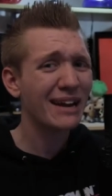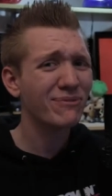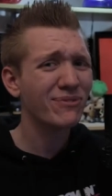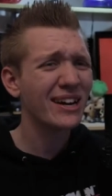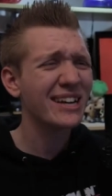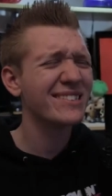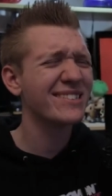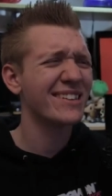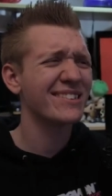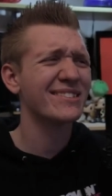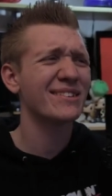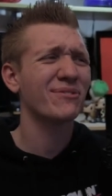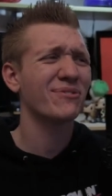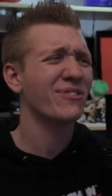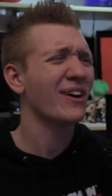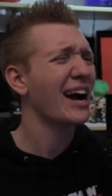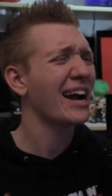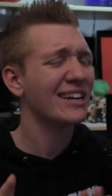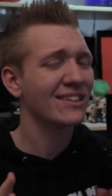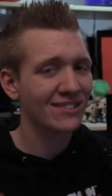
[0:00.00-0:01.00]
advice is to
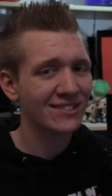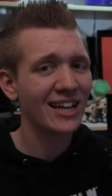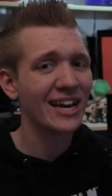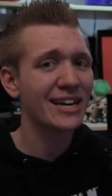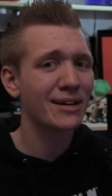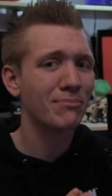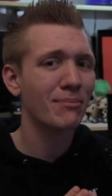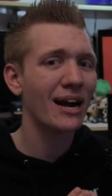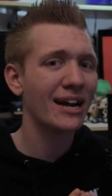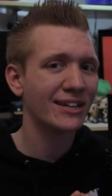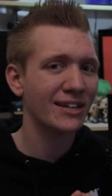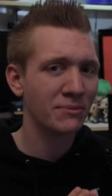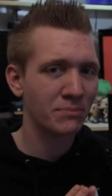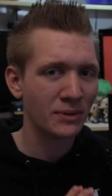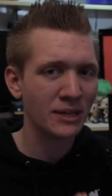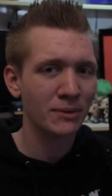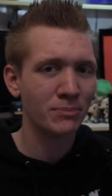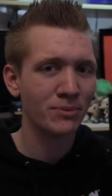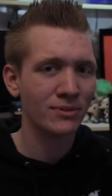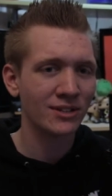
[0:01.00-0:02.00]
find like-minded
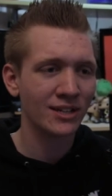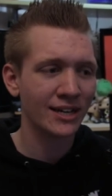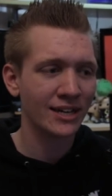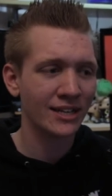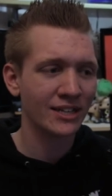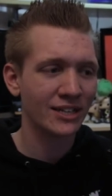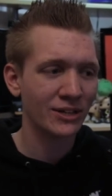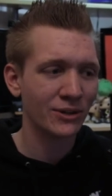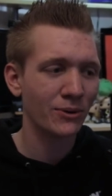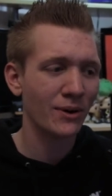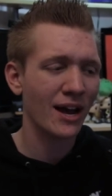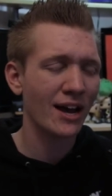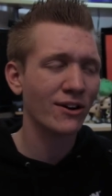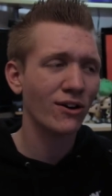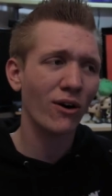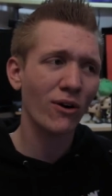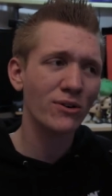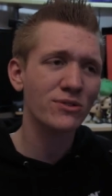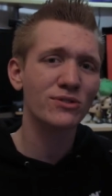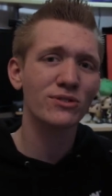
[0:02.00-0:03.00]
people like you
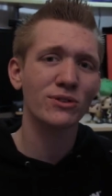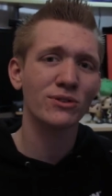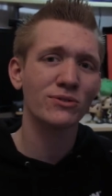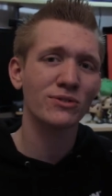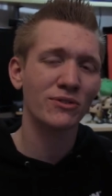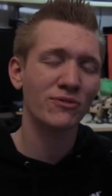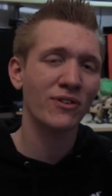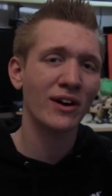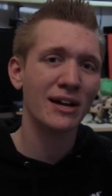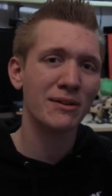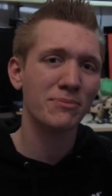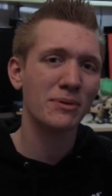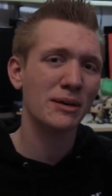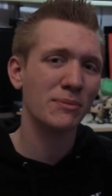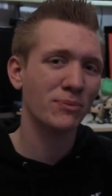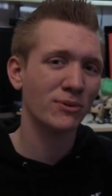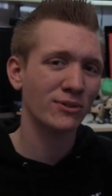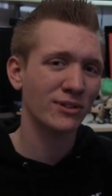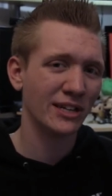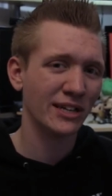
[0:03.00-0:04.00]
and also to find
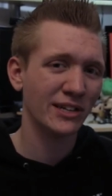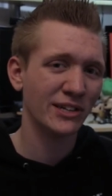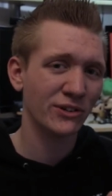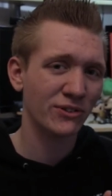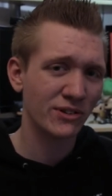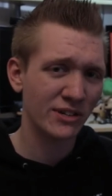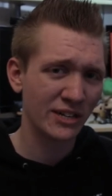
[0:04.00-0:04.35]
people in your